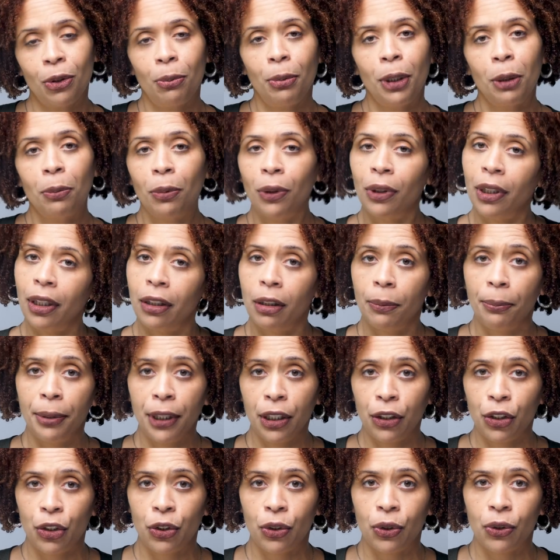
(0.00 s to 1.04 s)
the people in the
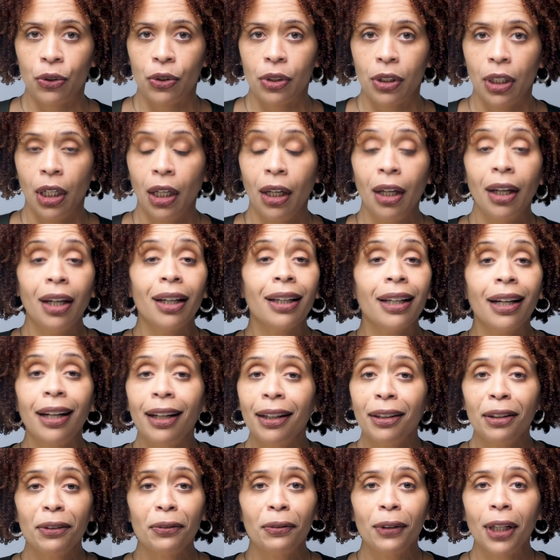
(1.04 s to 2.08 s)
pictures,
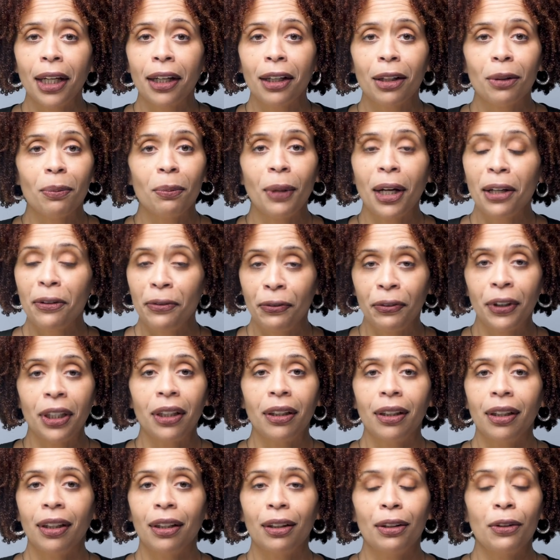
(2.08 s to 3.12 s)
kind of like my
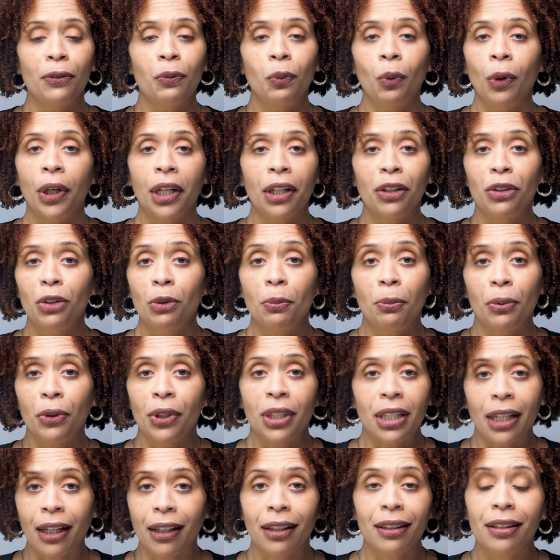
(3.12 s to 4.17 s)
feeling of wanting to
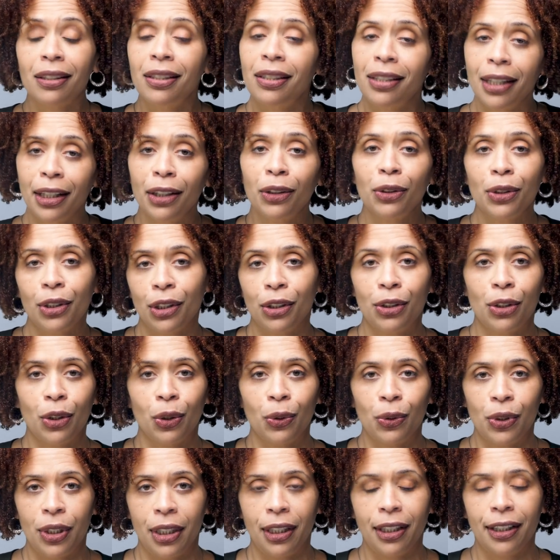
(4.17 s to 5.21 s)
protect the sales
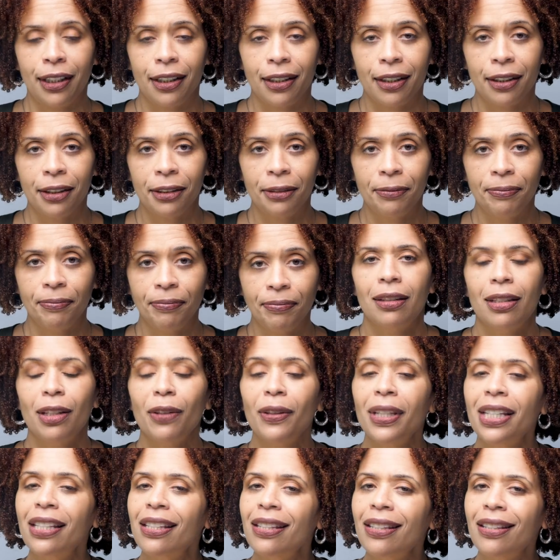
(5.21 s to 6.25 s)
associate. So,
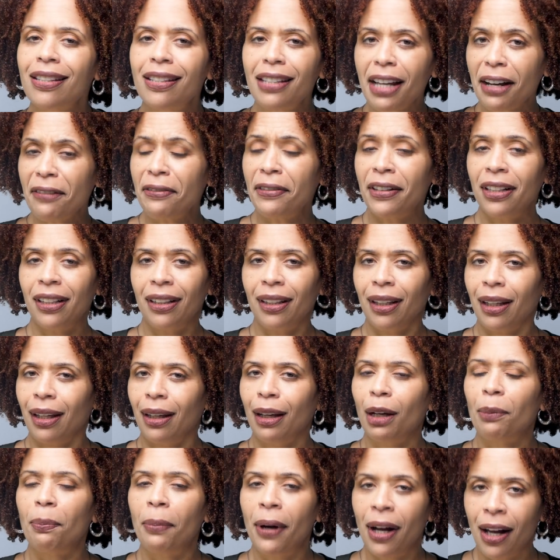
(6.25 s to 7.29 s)
this is
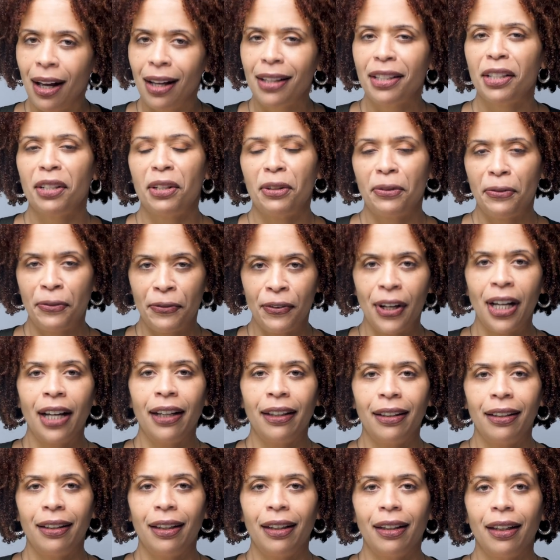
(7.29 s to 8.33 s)
definitely a positive
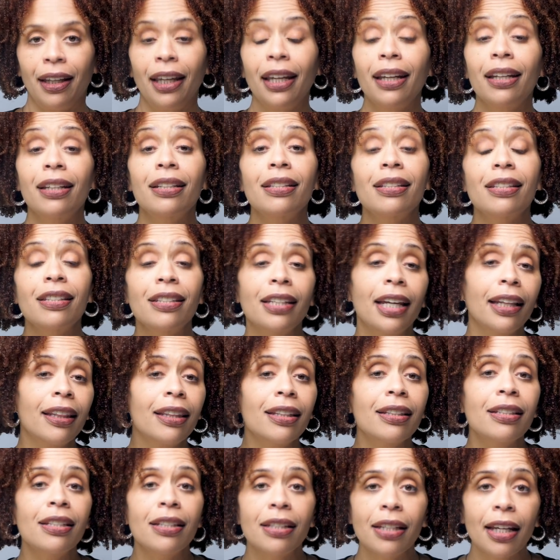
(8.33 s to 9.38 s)
finding. It can set
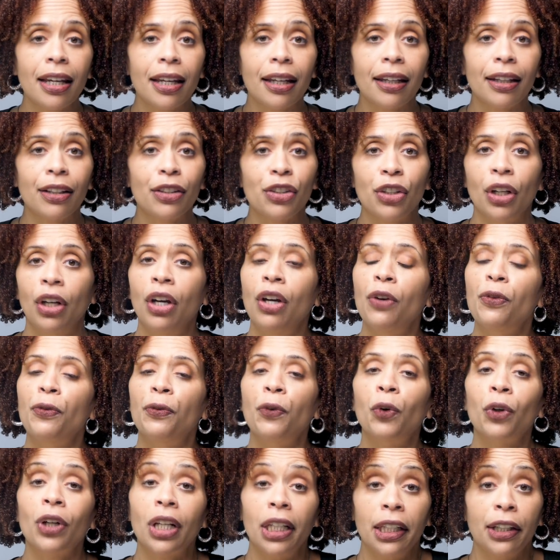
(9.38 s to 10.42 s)
the stage
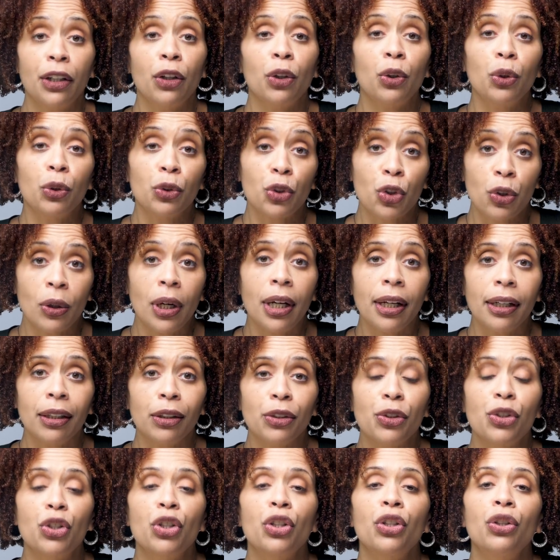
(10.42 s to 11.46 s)
for clinical
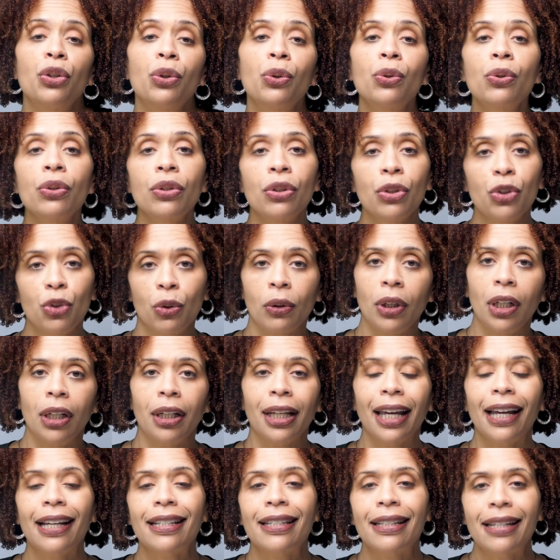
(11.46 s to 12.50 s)
trials to use the
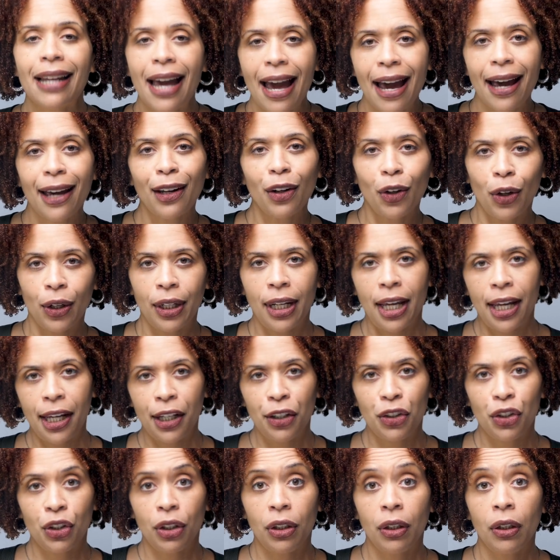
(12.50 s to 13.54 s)
drug as an add on
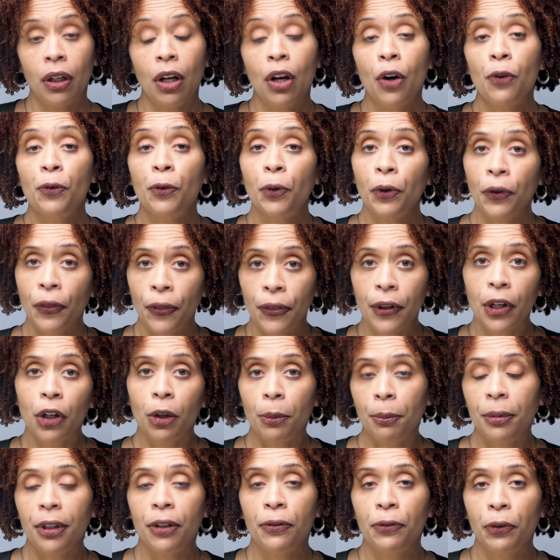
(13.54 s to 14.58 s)
agent for
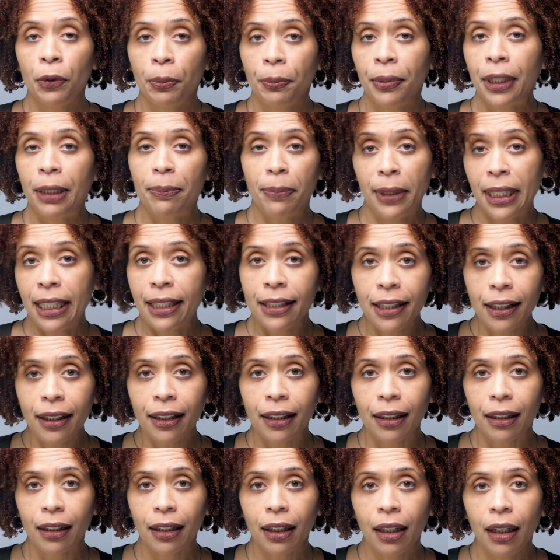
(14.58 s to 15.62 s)
therapy for
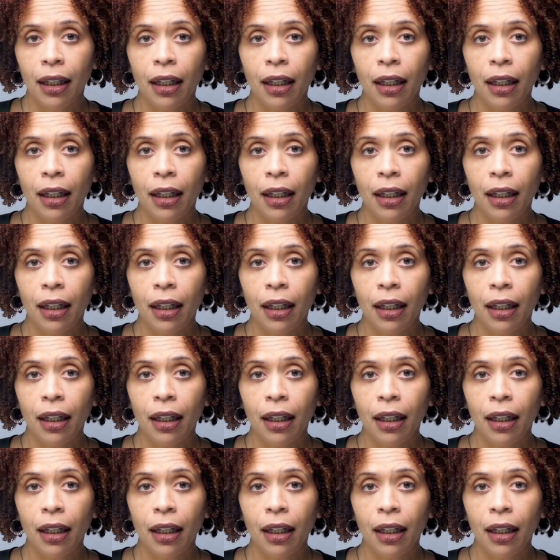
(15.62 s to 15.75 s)
BPD.